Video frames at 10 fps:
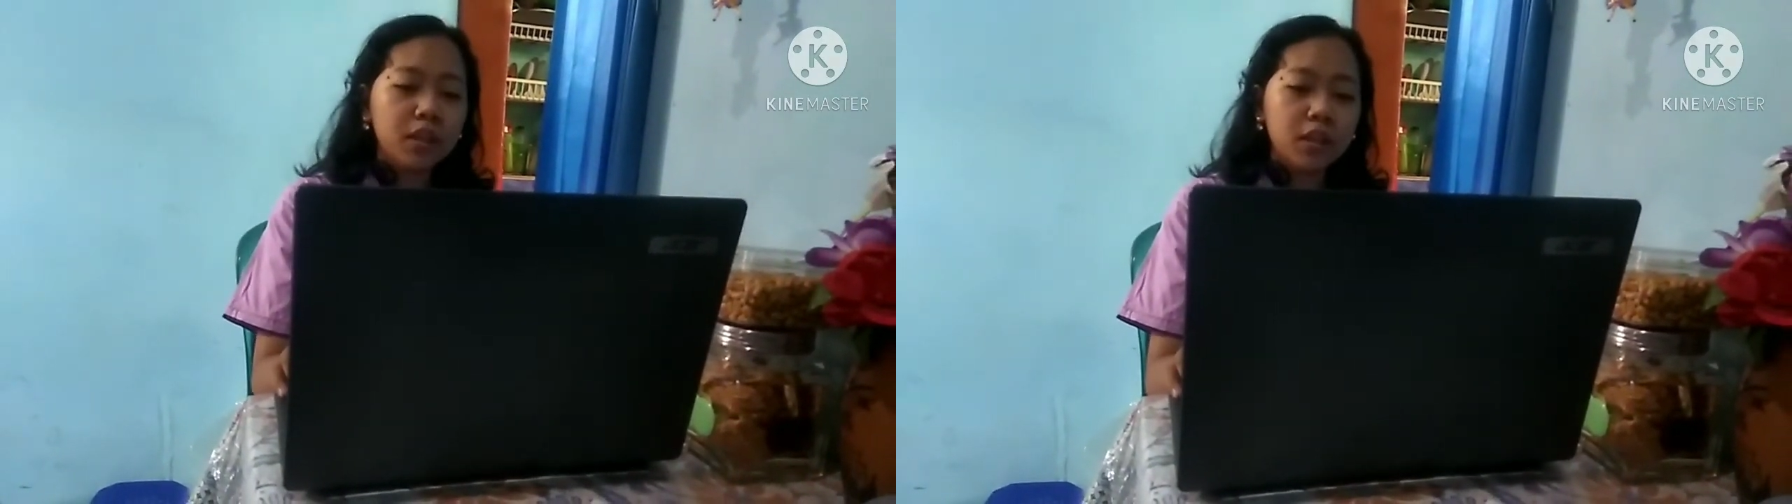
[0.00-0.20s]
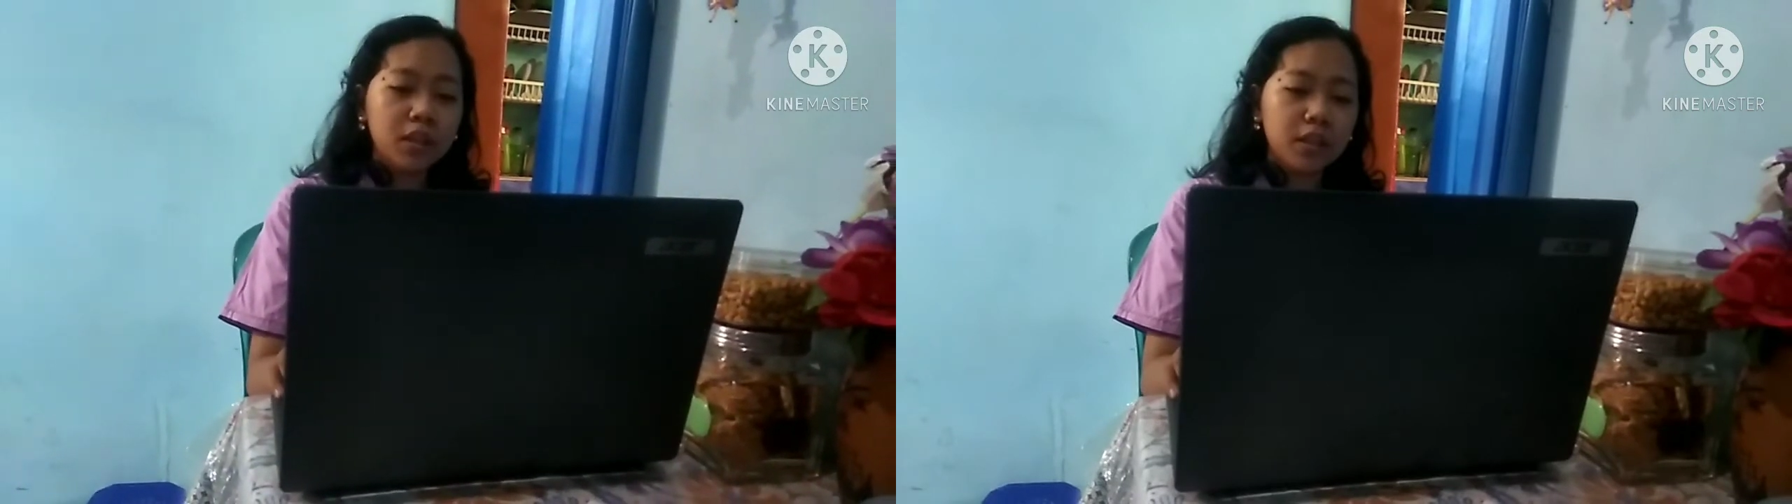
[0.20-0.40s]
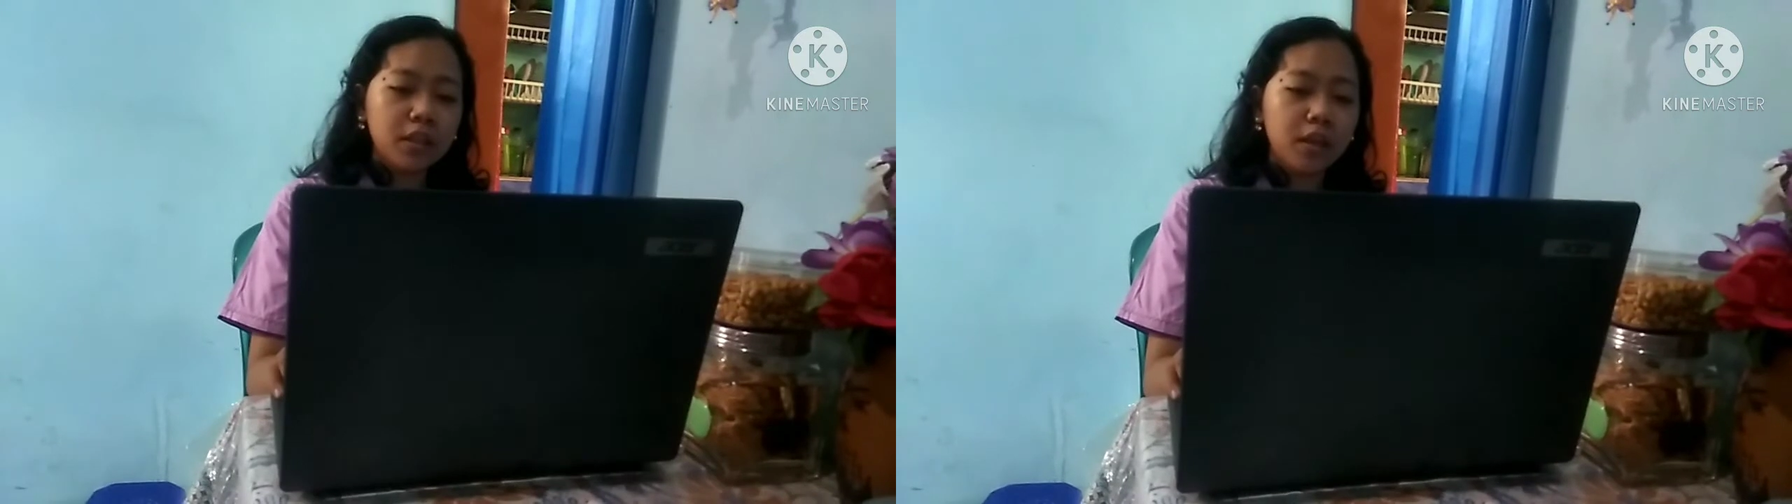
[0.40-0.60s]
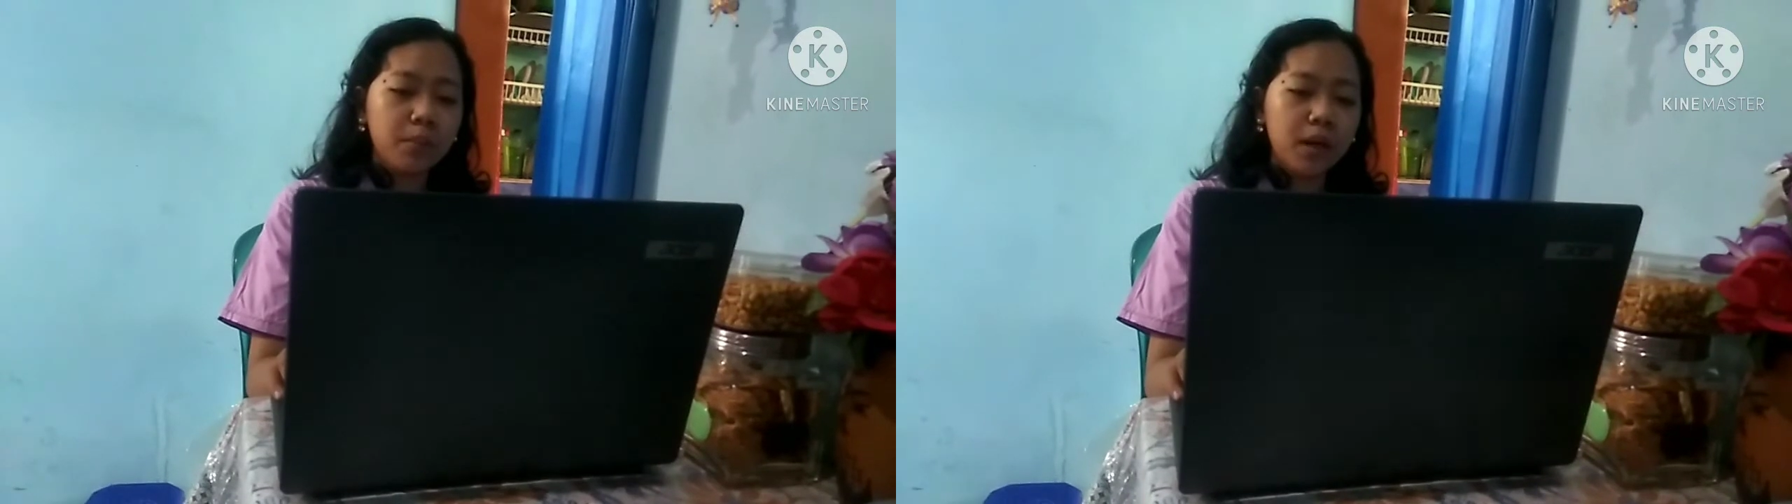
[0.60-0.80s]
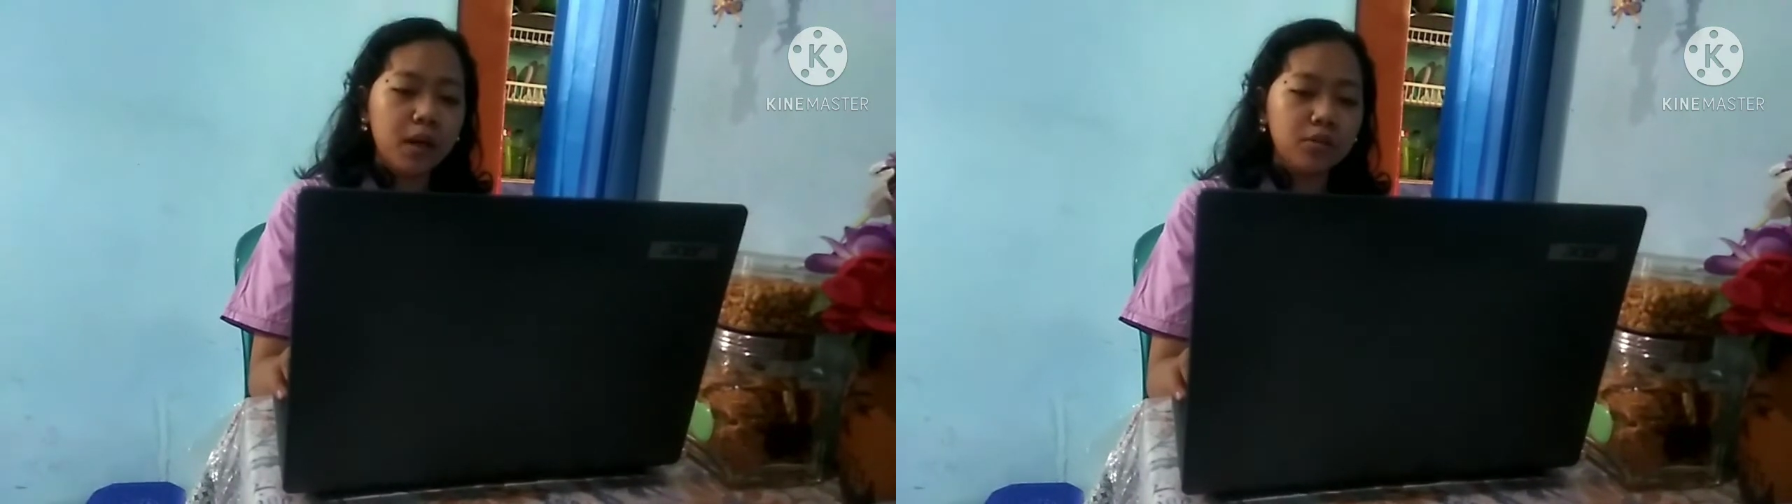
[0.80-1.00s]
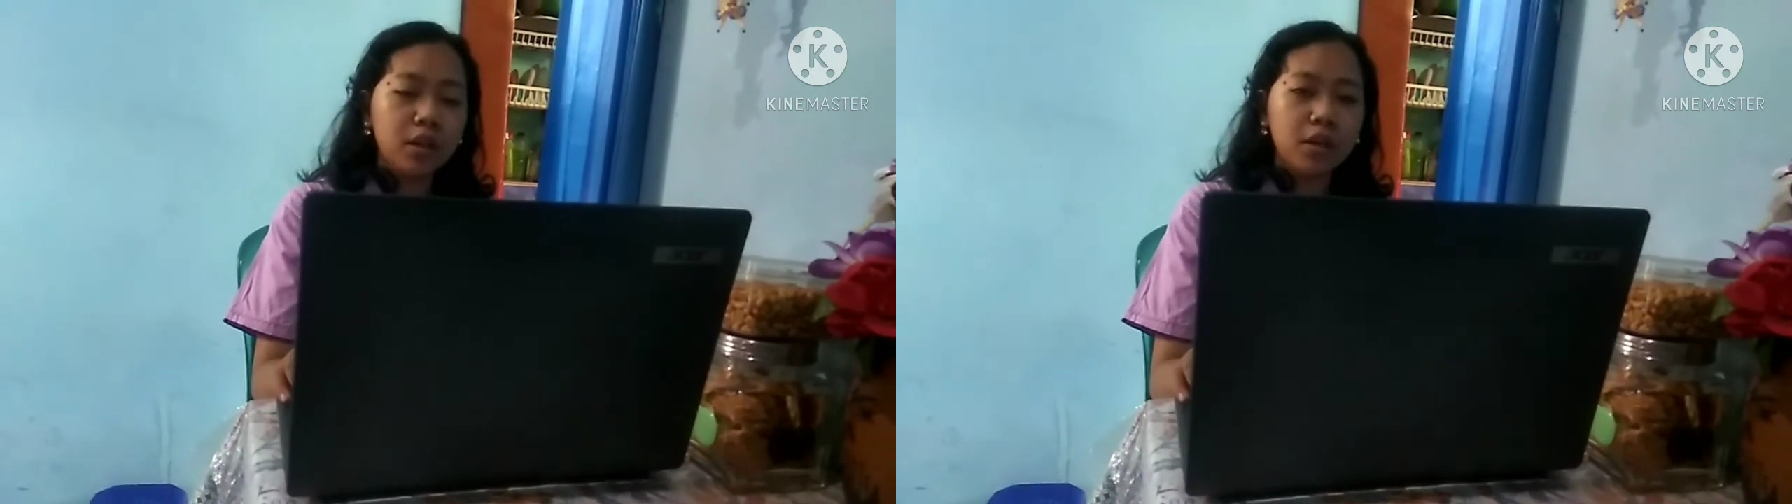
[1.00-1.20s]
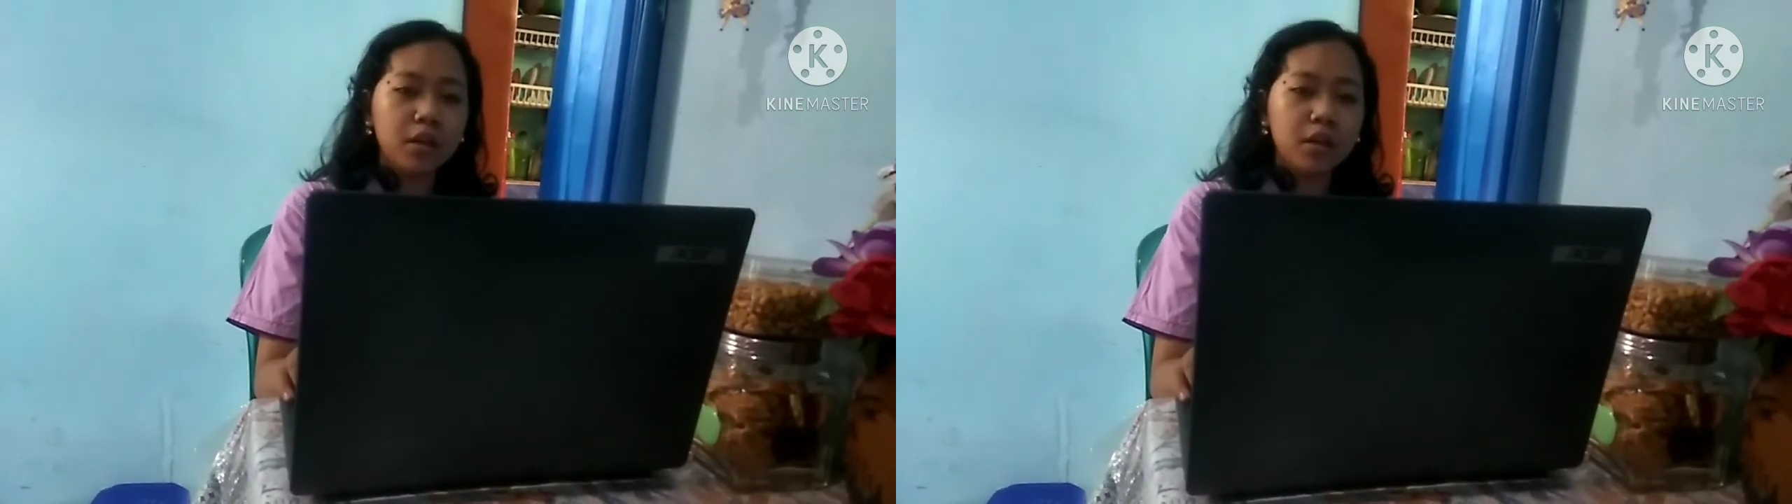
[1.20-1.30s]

learn about